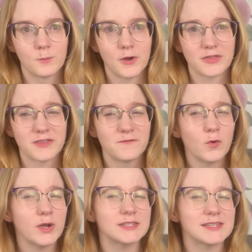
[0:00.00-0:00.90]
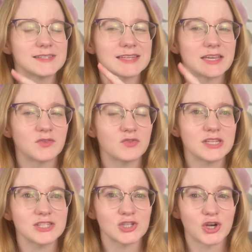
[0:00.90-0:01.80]
but the voices
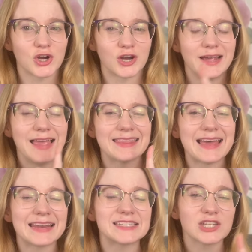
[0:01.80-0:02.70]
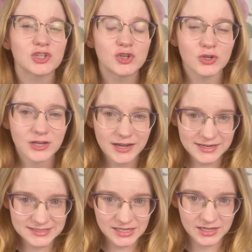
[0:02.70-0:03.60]
convince her that it's a good
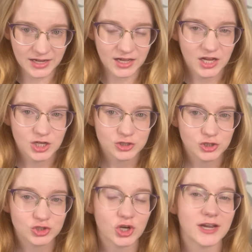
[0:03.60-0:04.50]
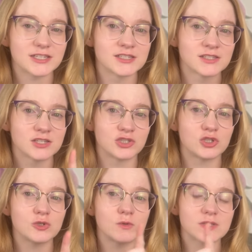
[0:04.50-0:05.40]
idea to try to
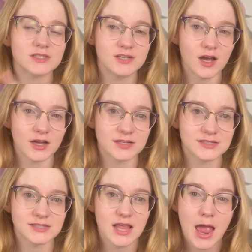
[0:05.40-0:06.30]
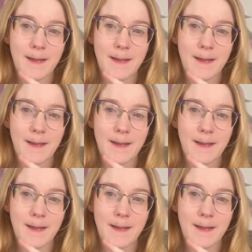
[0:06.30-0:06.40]
seduce Guts